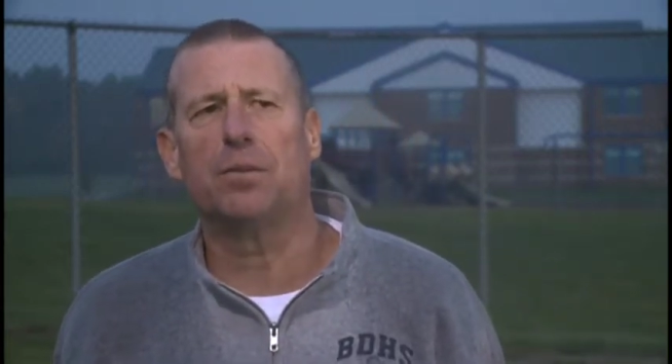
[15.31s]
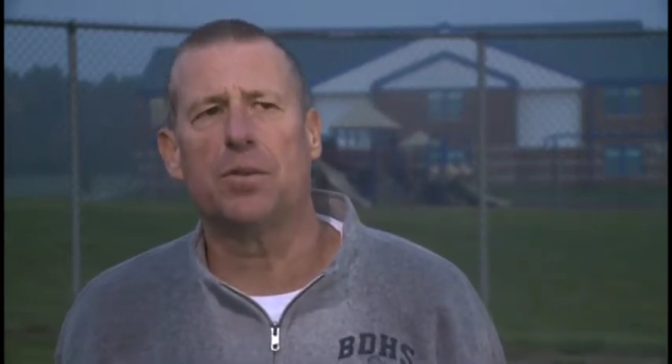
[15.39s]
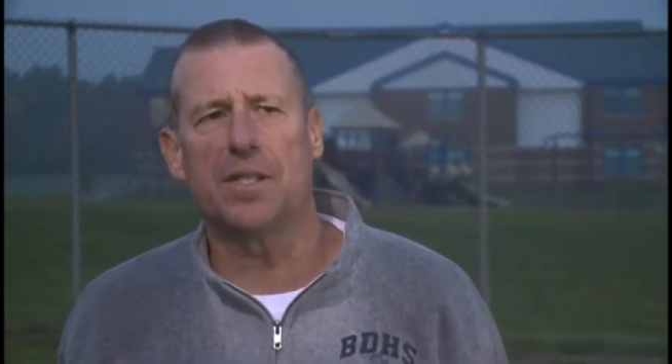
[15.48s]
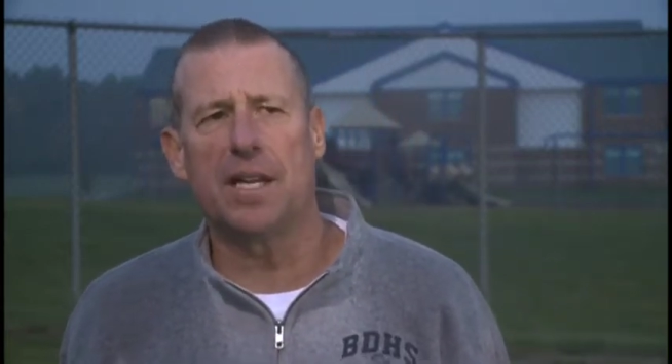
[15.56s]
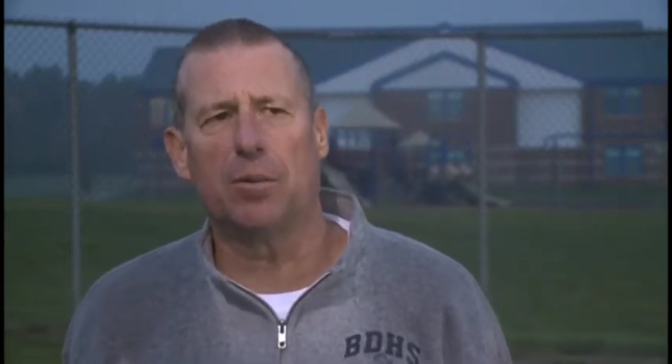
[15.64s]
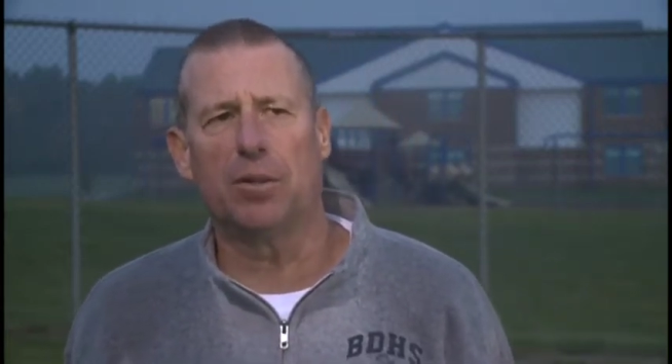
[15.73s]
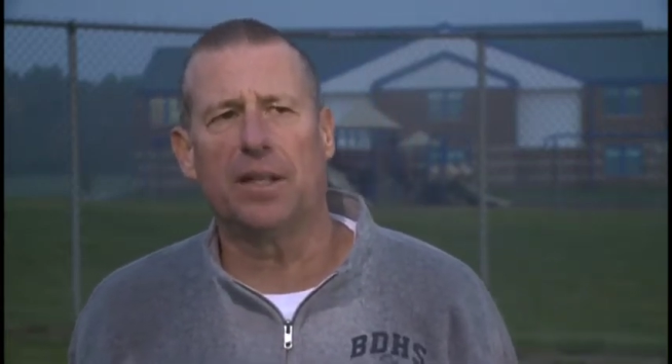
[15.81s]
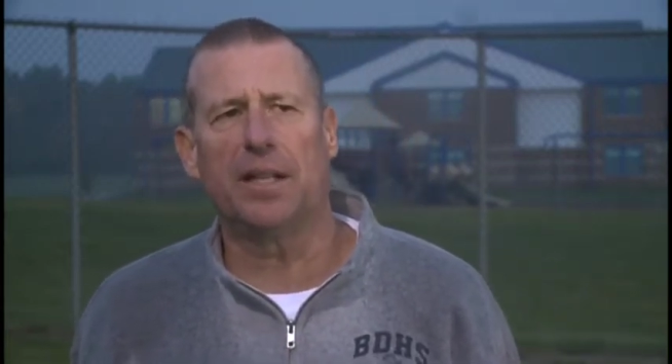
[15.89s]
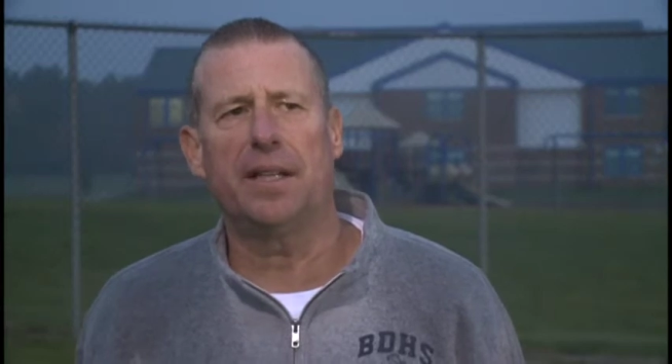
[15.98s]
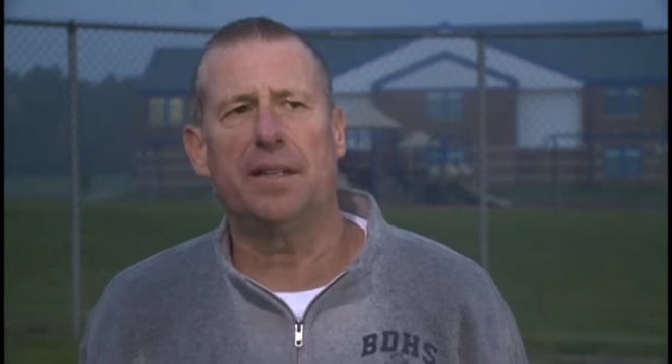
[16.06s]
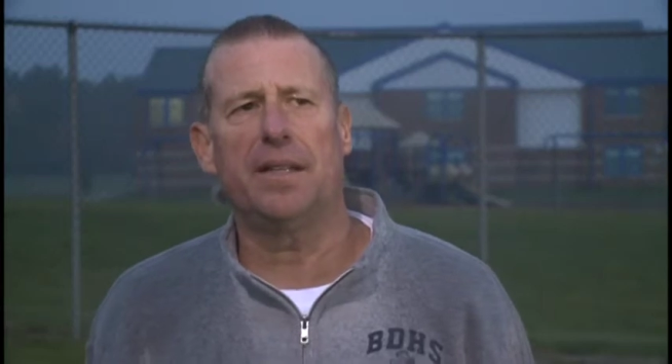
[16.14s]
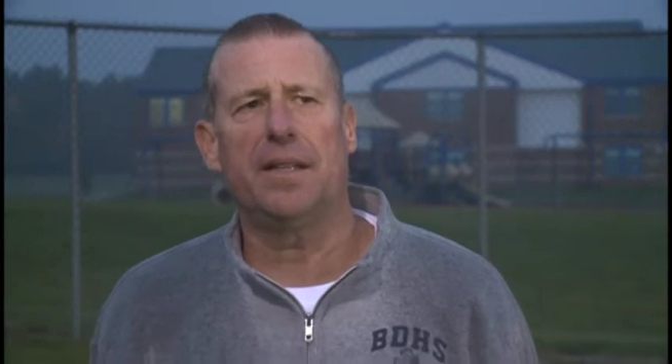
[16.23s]
was able to
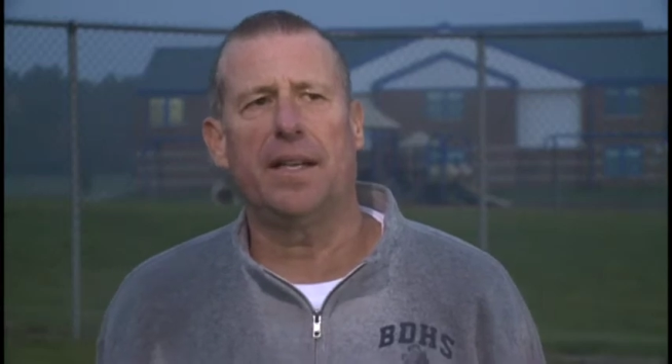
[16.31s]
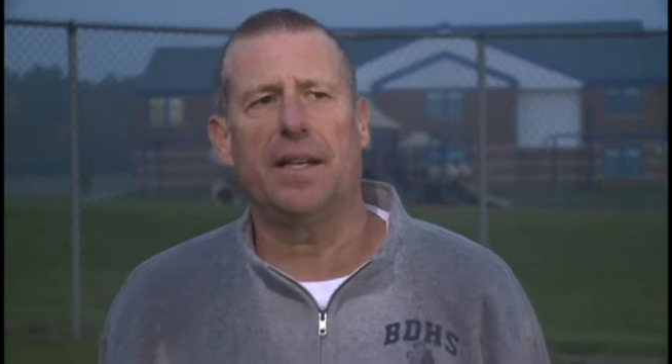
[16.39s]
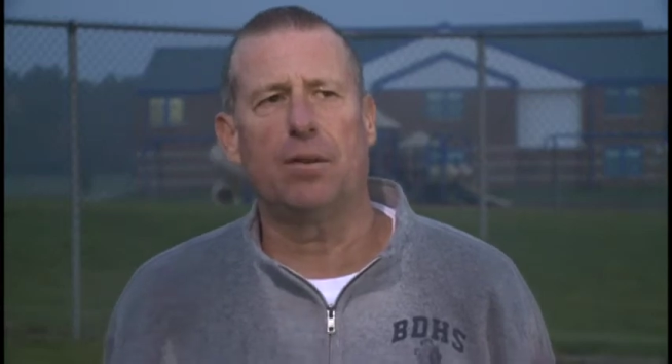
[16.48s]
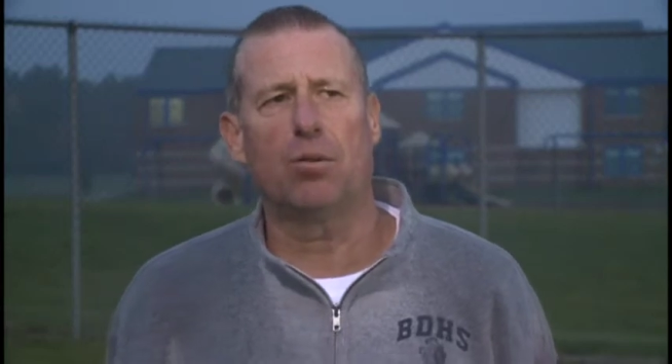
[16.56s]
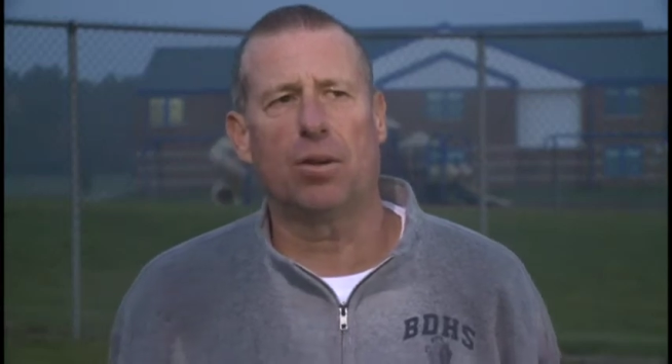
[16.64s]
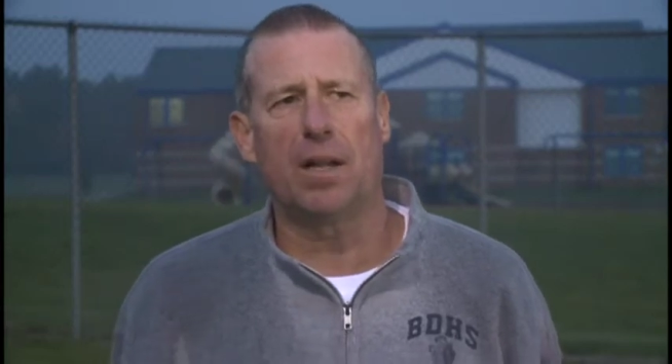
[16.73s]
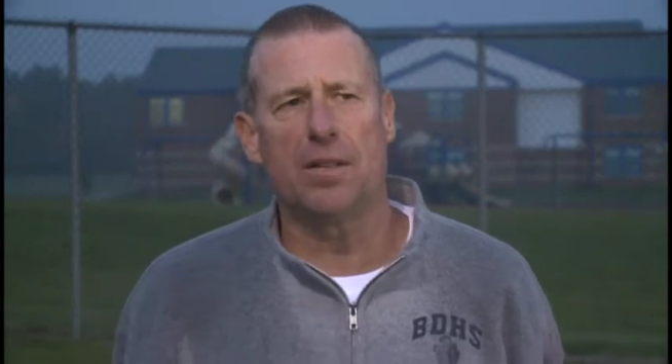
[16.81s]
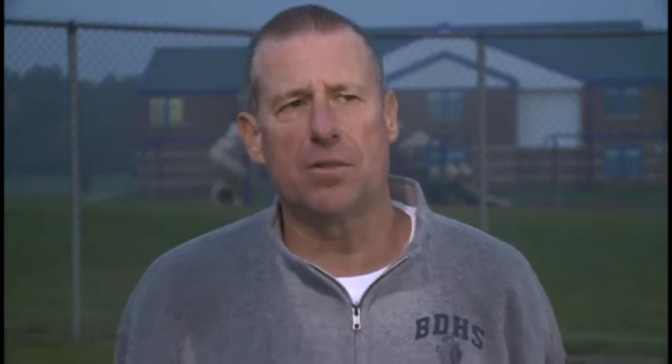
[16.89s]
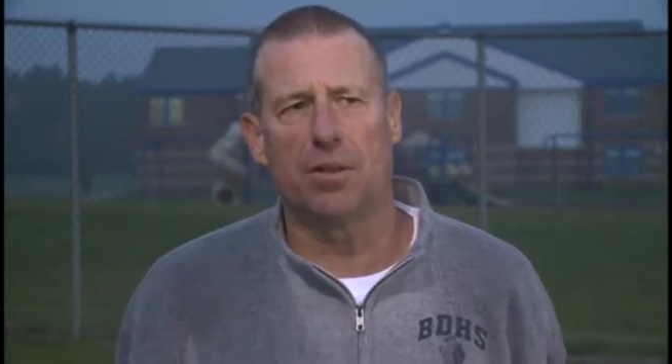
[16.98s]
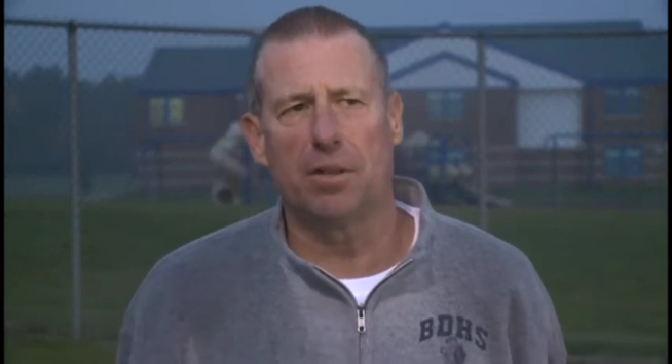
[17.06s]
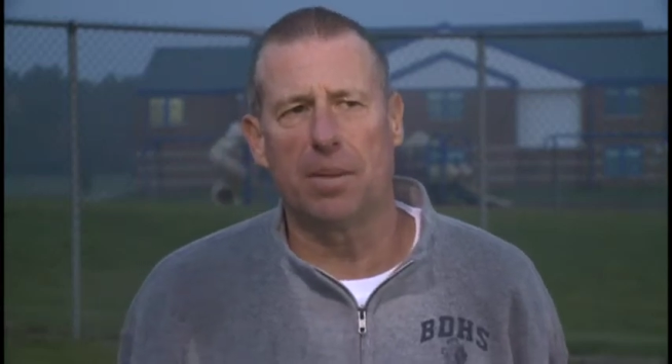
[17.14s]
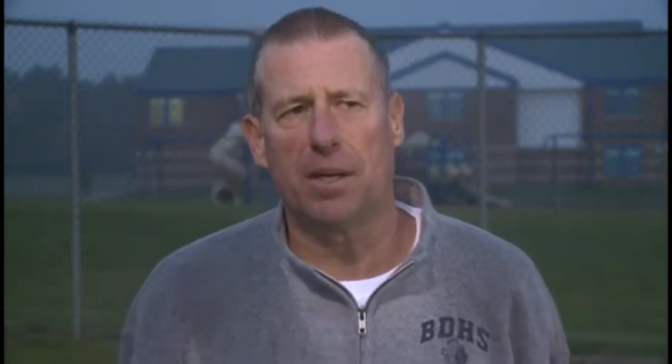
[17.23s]
get the uh, equalizer
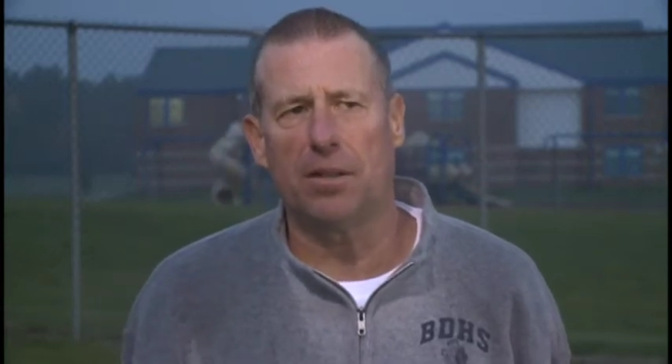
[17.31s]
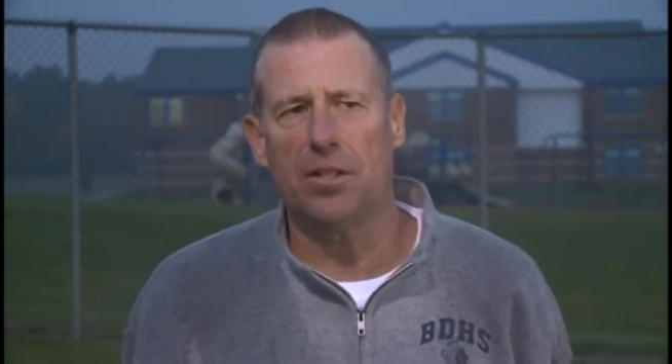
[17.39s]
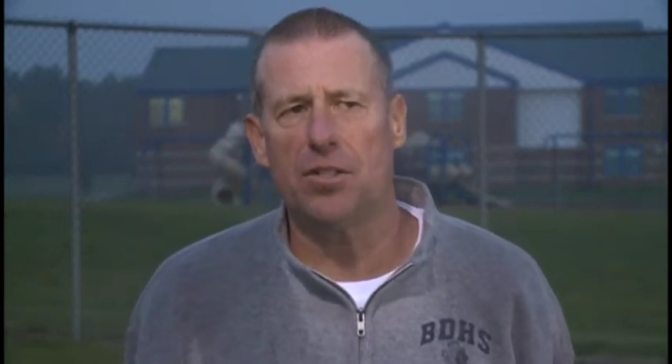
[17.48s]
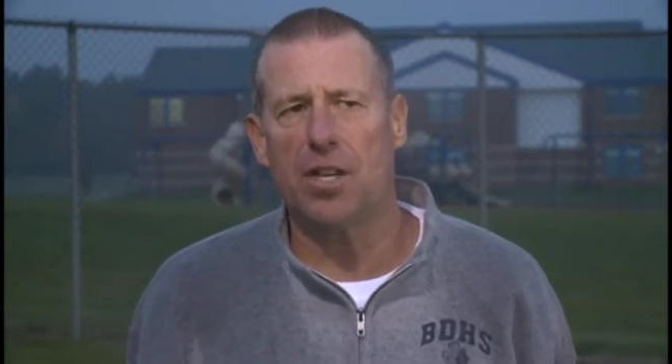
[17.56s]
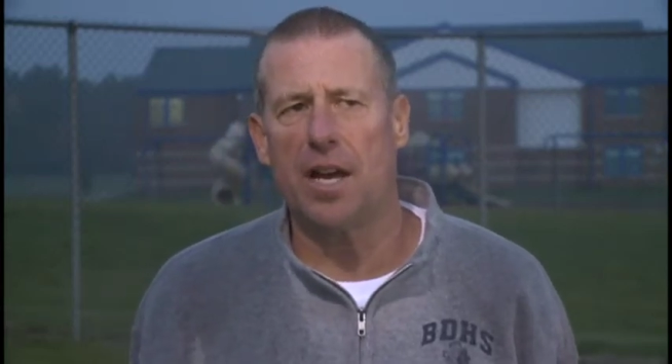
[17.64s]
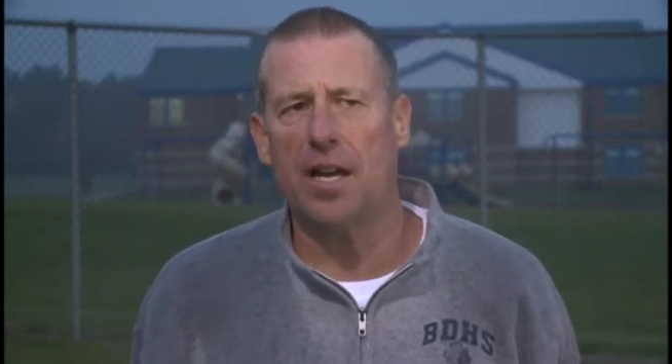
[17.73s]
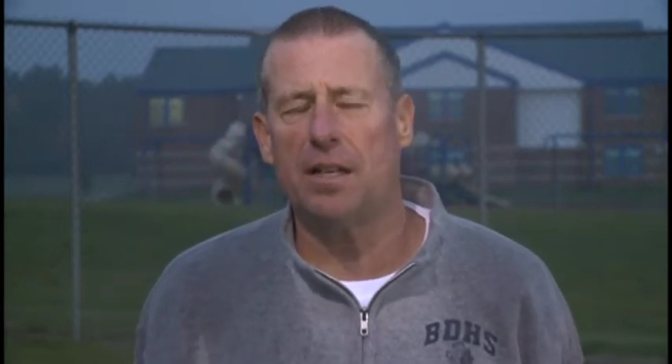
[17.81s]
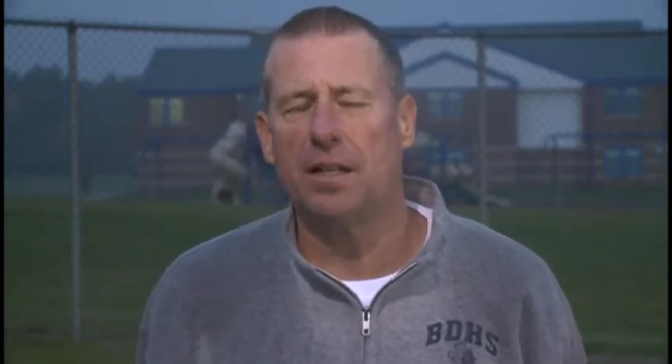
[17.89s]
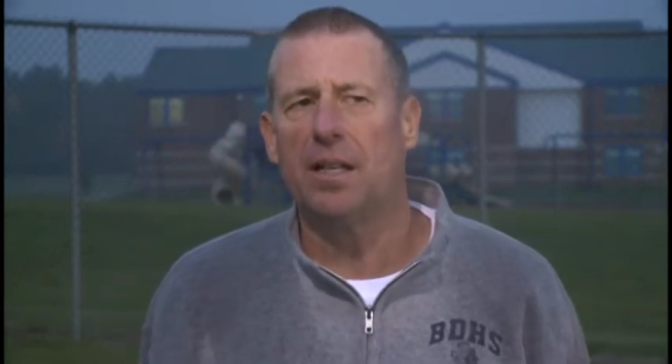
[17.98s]
on a penalty shot.